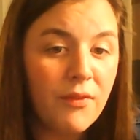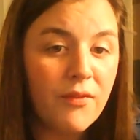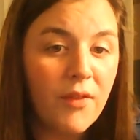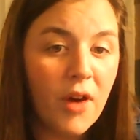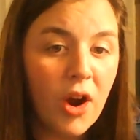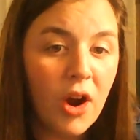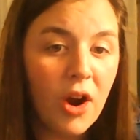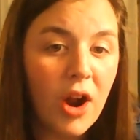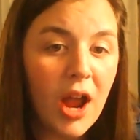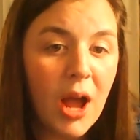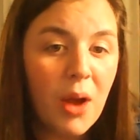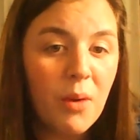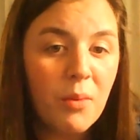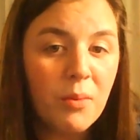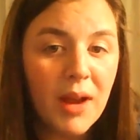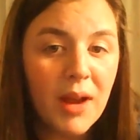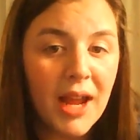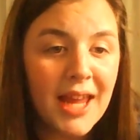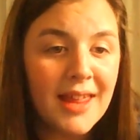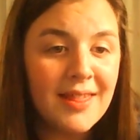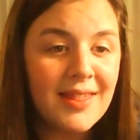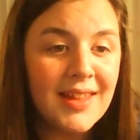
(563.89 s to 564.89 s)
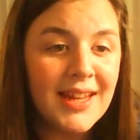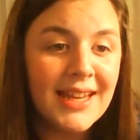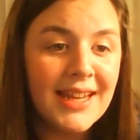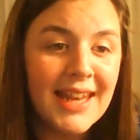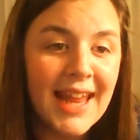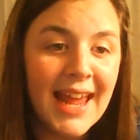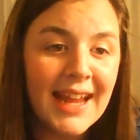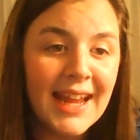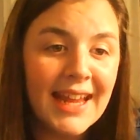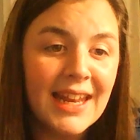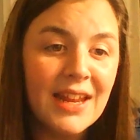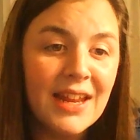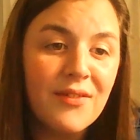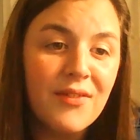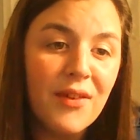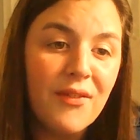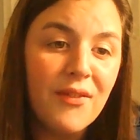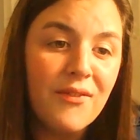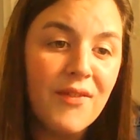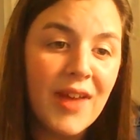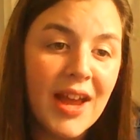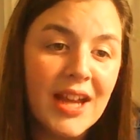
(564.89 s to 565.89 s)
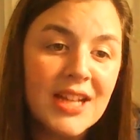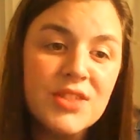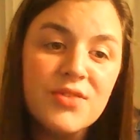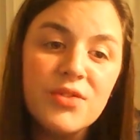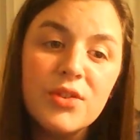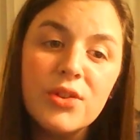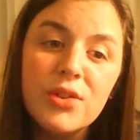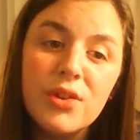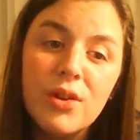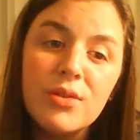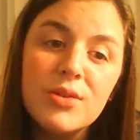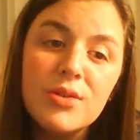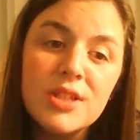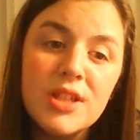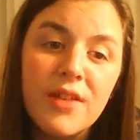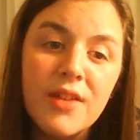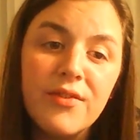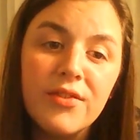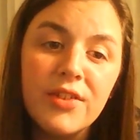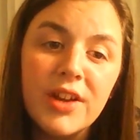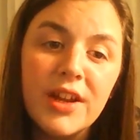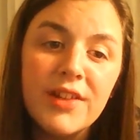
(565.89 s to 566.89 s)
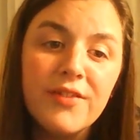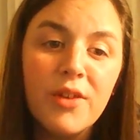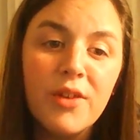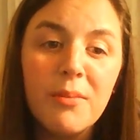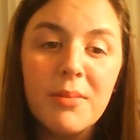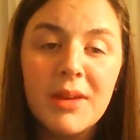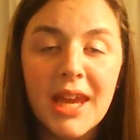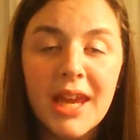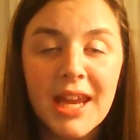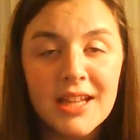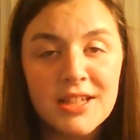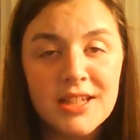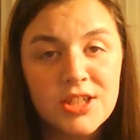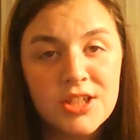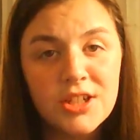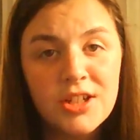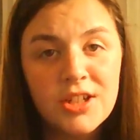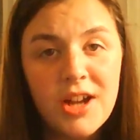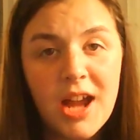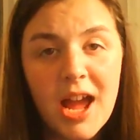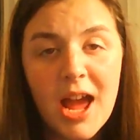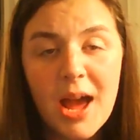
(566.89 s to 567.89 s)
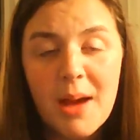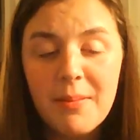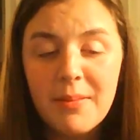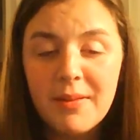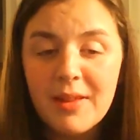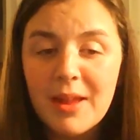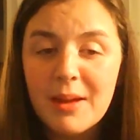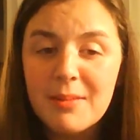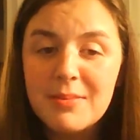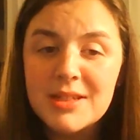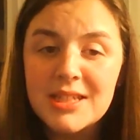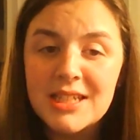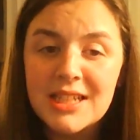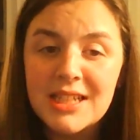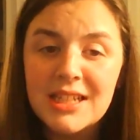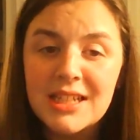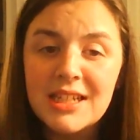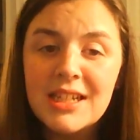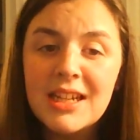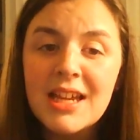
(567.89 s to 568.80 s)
far outweigh the negative effects for those suffering from cancer, epilepsy,